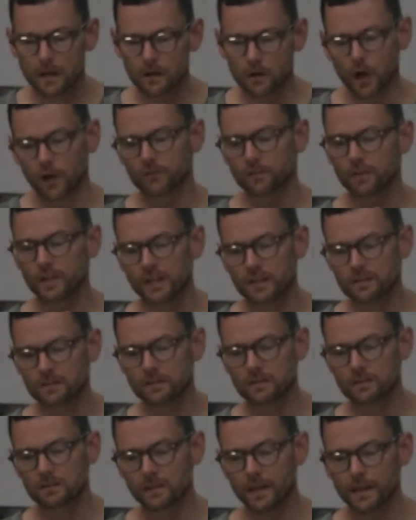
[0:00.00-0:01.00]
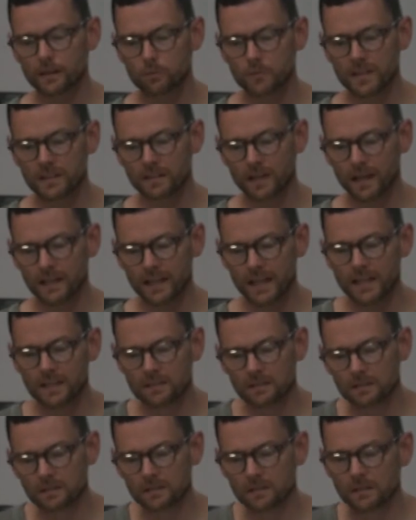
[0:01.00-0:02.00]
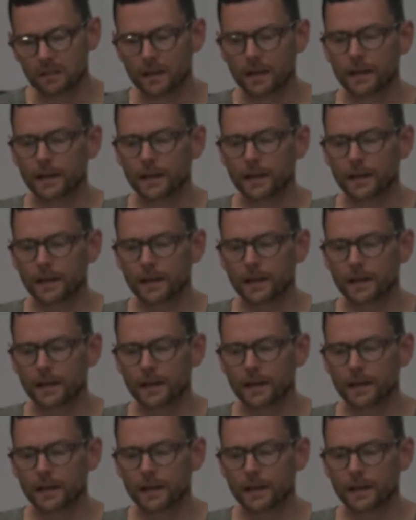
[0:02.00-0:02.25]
contradictions, and retardations